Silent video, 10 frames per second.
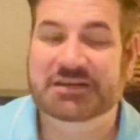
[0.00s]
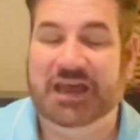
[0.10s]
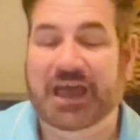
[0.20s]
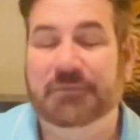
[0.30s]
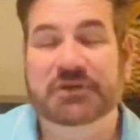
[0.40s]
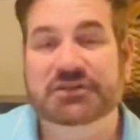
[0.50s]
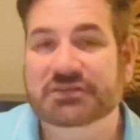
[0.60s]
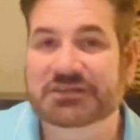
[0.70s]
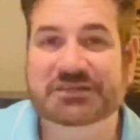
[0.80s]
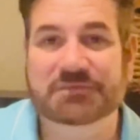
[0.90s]
happy.
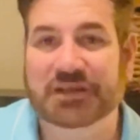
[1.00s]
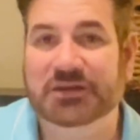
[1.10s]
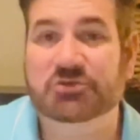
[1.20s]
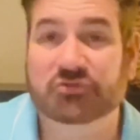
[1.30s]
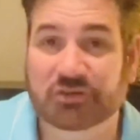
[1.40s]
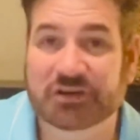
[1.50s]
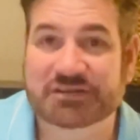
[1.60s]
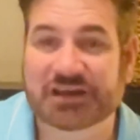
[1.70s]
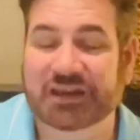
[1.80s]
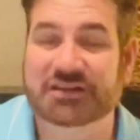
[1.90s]
It seemed like he was really
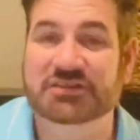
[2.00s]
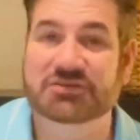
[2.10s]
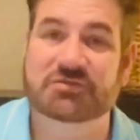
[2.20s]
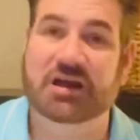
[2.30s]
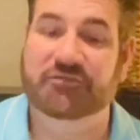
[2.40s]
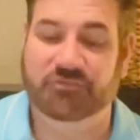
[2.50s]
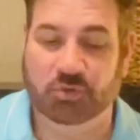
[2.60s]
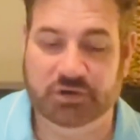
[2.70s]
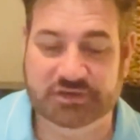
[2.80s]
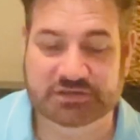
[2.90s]
excited to do that
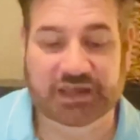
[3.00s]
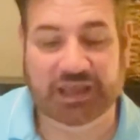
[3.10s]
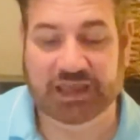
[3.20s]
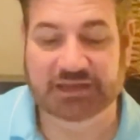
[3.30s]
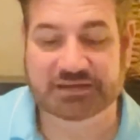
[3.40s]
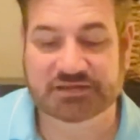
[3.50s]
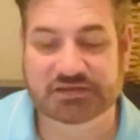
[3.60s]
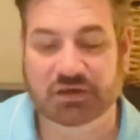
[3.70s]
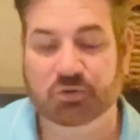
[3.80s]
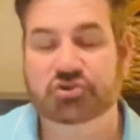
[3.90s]
for his aunt.
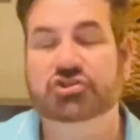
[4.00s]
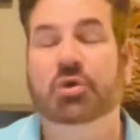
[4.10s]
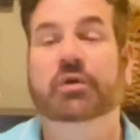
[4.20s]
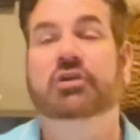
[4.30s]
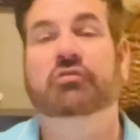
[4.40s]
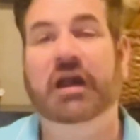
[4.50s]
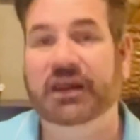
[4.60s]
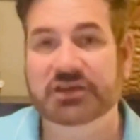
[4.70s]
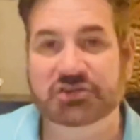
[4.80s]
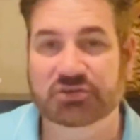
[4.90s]
So showing
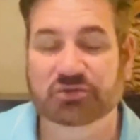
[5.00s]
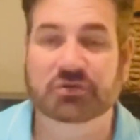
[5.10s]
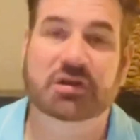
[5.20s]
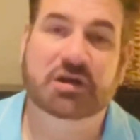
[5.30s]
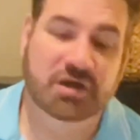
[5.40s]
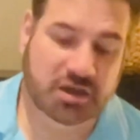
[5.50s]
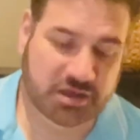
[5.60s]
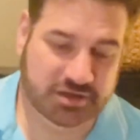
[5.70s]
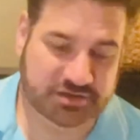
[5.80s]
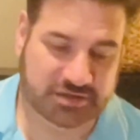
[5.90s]
gratitude
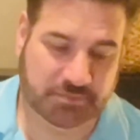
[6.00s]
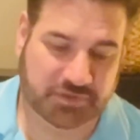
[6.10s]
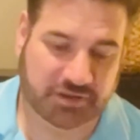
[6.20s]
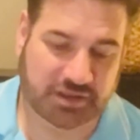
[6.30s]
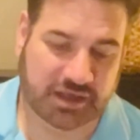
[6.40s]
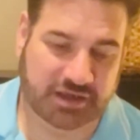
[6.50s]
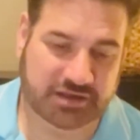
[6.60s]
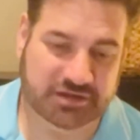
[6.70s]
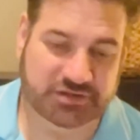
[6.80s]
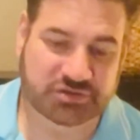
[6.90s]
is something that
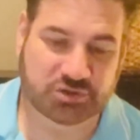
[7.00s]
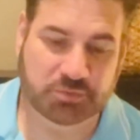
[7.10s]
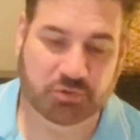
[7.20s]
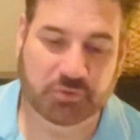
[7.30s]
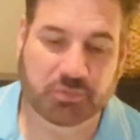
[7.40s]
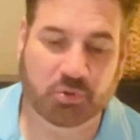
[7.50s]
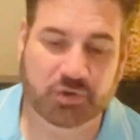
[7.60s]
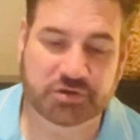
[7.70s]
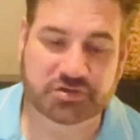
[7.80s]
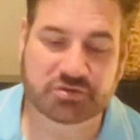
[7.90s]
is super
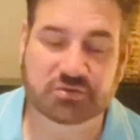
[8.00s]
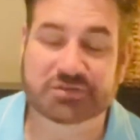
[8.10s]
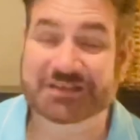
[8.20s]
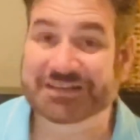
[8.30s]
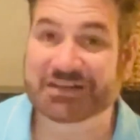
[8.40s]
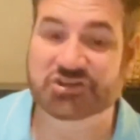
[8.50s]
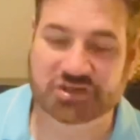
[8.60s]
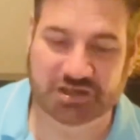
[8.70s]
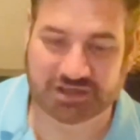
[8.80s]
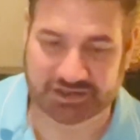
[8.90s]
important to teach
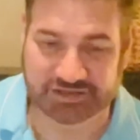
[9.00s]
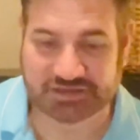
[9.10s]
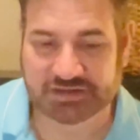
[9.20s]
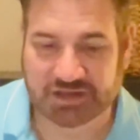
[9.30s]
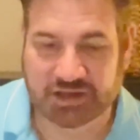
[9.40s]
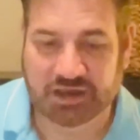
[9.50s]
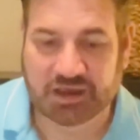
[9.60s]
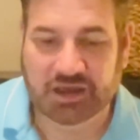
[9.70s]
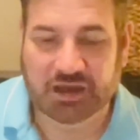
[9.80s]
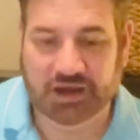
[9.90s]
kids.
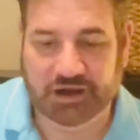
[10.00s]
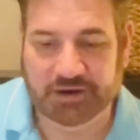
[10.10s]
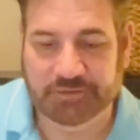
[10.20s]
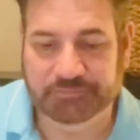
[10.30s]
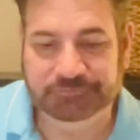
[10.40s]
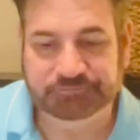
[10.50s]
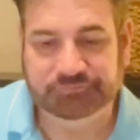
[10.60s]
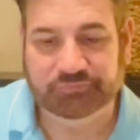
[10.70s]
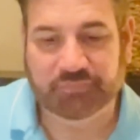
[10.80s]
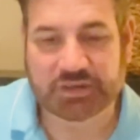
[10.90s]
Um,
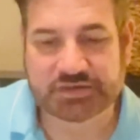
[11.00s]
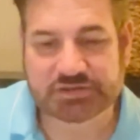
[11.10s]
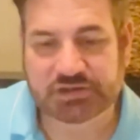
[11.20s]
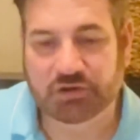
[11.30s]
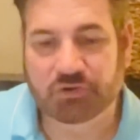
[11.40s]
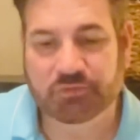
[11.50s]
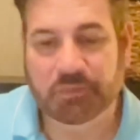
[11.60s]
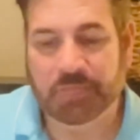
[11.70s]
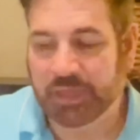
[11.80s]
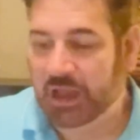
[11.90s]
so
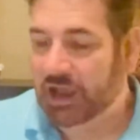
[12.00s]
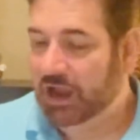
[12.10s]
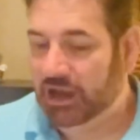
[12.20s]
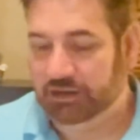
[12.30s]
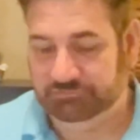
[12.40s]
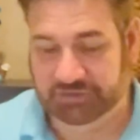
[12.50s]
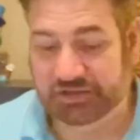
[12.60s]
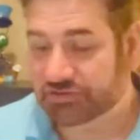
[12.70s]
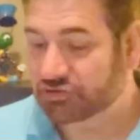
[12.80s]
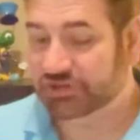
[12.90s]

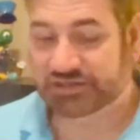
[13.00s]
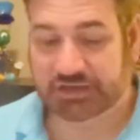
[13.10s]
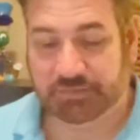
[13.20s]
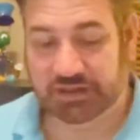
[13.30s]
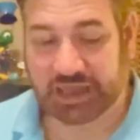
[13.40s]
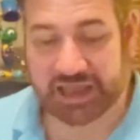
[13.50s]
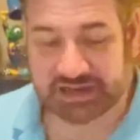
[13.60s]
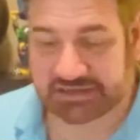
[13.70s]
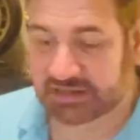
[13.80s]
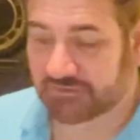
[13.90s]
these are just some of the
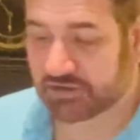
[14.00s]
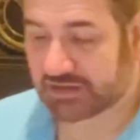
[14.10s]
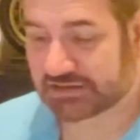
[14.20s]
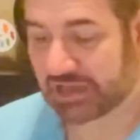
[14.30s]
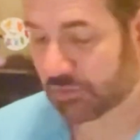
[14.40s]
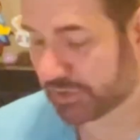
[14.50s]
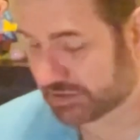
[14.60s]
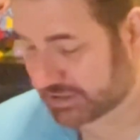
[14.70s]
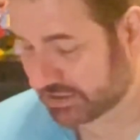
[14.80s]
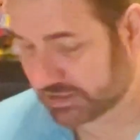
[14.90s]
activities that we
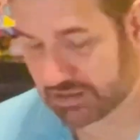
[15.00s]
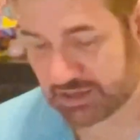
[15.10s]
did.